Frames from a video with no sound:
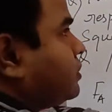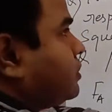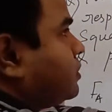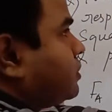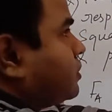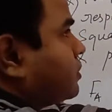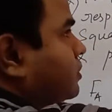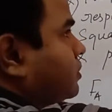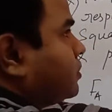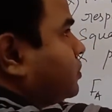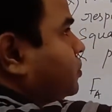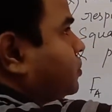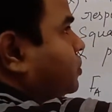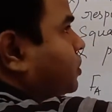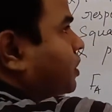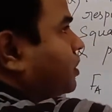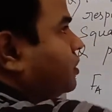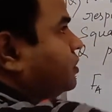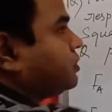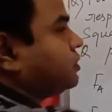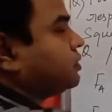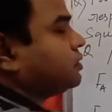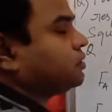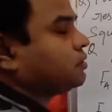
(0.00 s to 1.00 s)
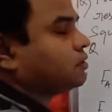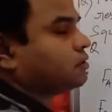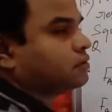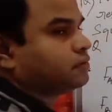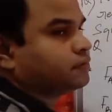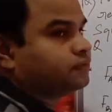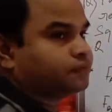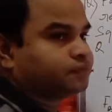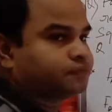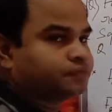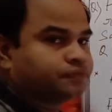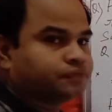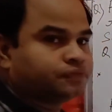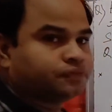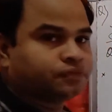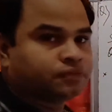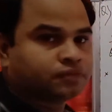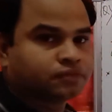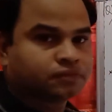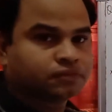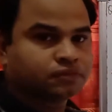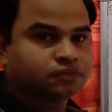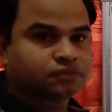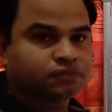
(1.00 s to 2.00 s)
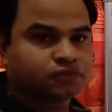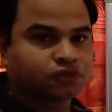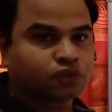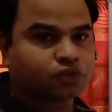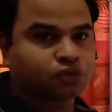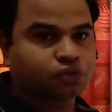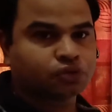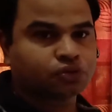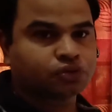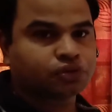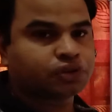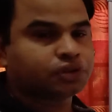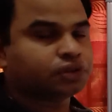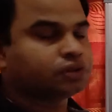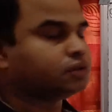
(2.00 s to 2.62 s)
charges the question is